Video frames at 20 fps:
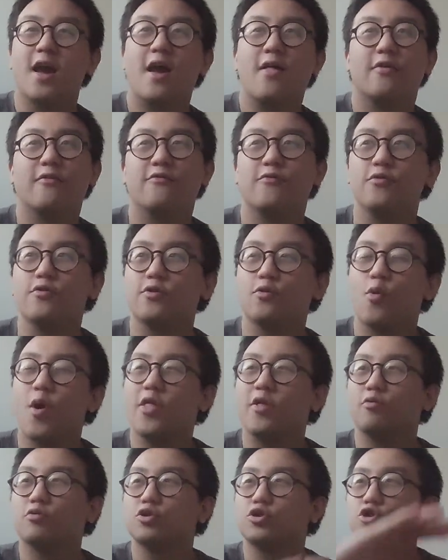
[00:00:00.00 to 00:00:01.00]
The
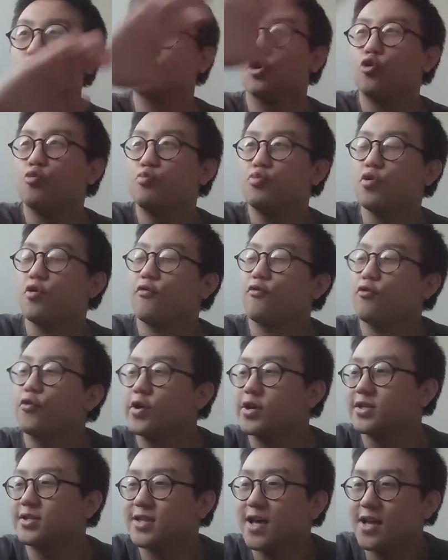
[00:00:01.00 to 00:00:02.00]
weather was so beautiful.
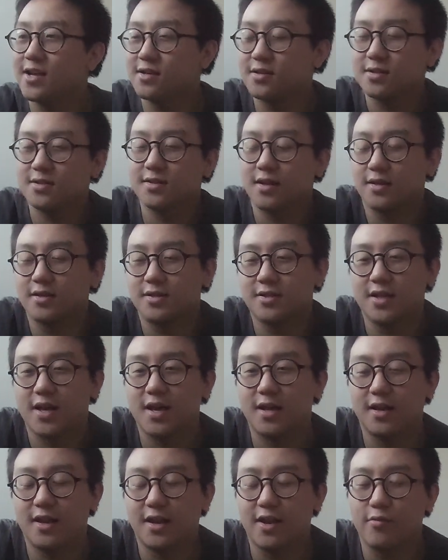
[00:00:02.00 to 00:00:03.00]
He stared at the
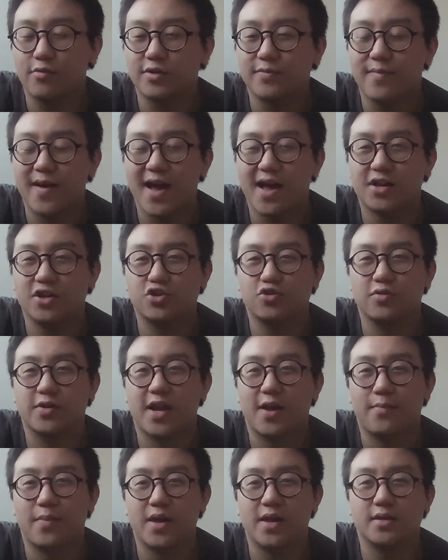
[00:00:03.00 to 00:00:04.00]
sunset, and it was a man truly
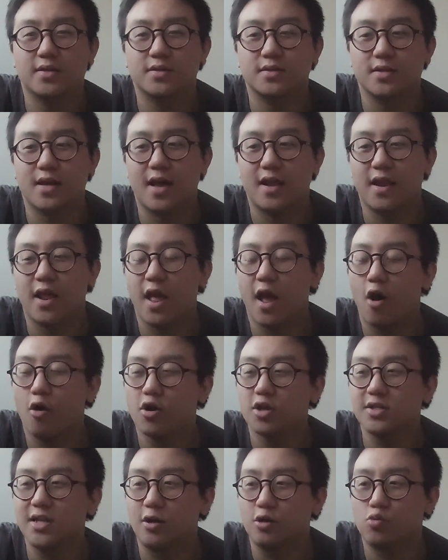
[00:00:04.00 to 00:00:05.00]
at peace. And
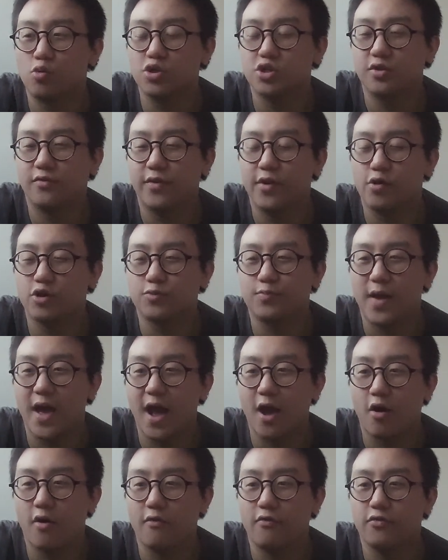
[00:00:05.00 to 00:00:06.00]
honestly, I was watching the videos
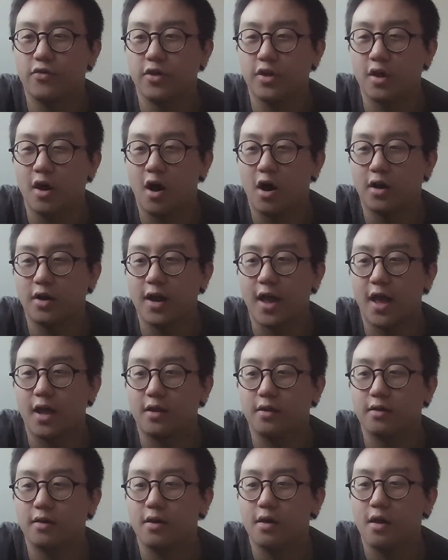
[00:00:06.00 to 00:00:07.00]
back of the yacht,
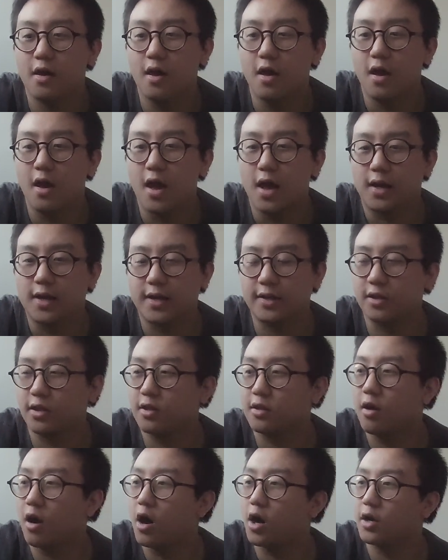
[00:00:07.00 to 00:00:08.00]
and like the
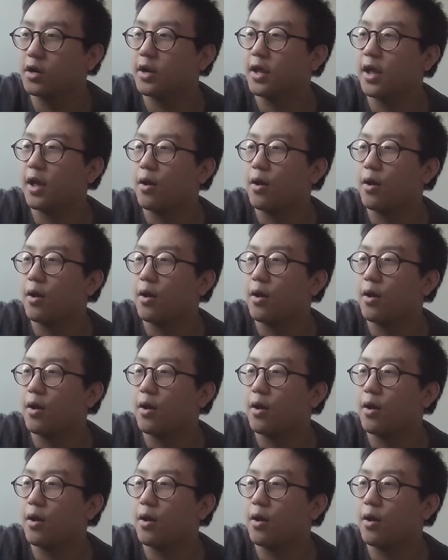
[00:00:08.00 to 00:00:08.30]
yacht,